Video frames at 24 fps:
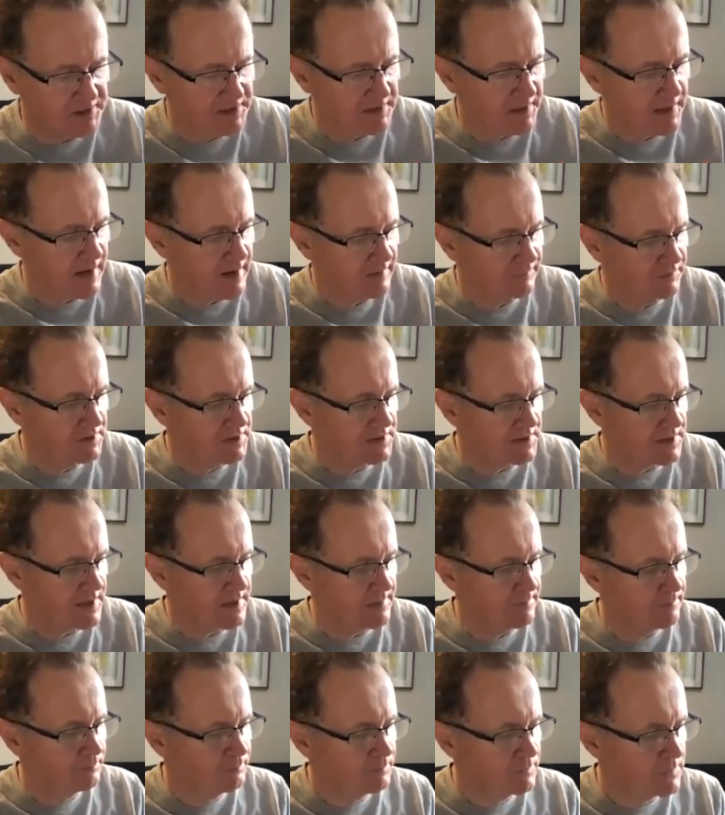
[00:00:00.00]
And I have to
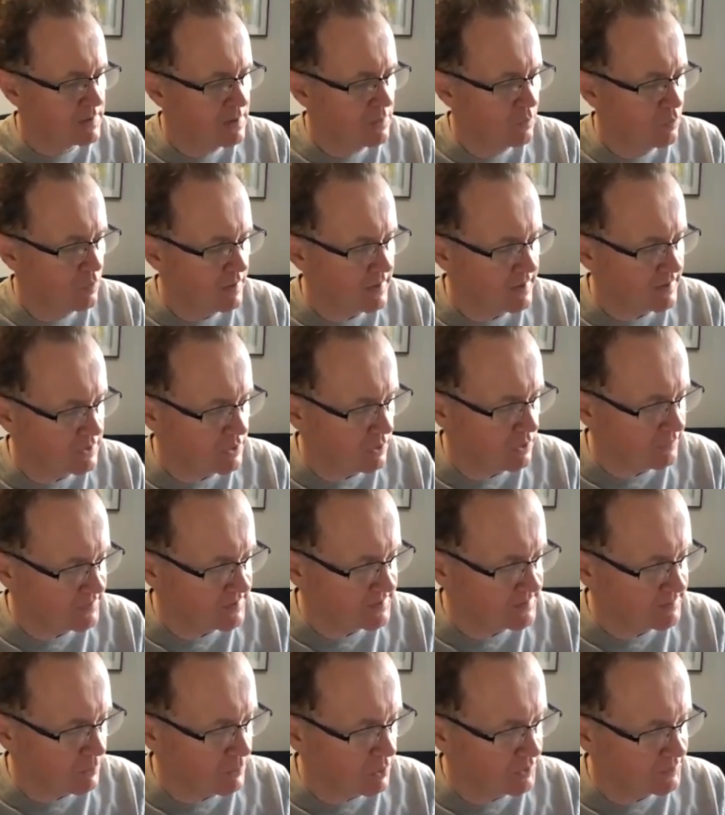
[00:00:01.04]
say, when I got this
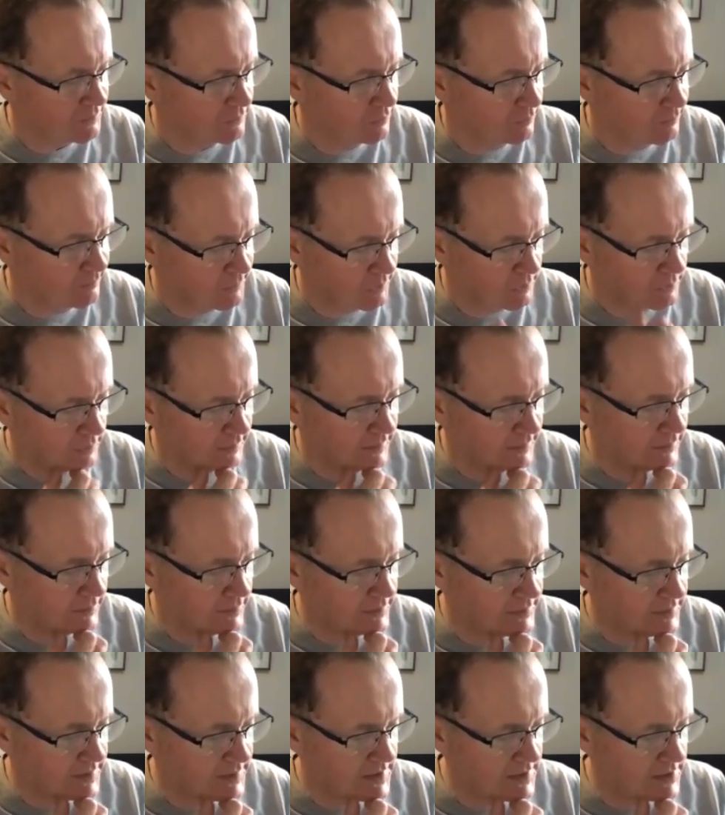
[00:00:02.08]
bottle earlier
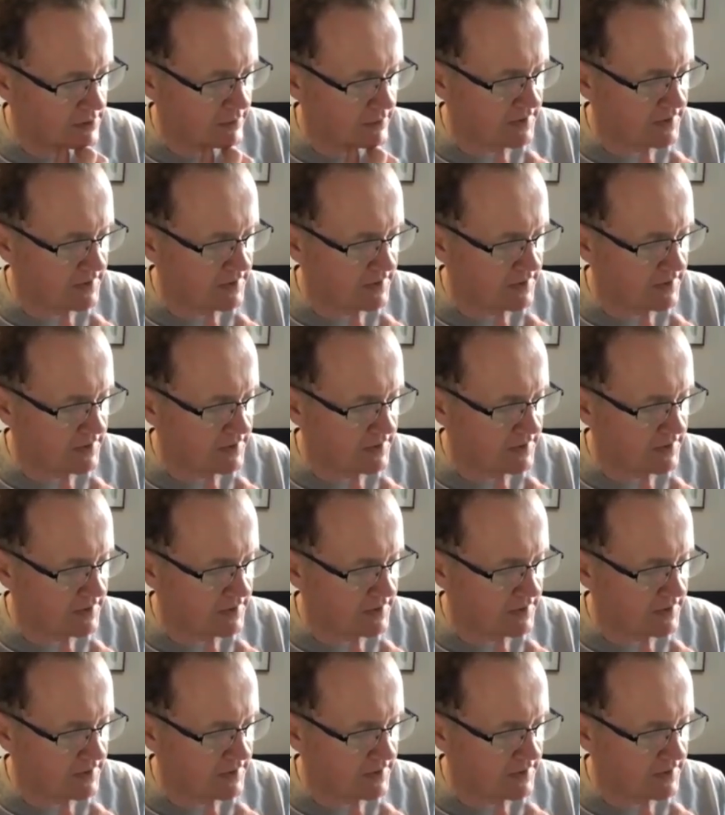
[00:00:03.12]
in the year,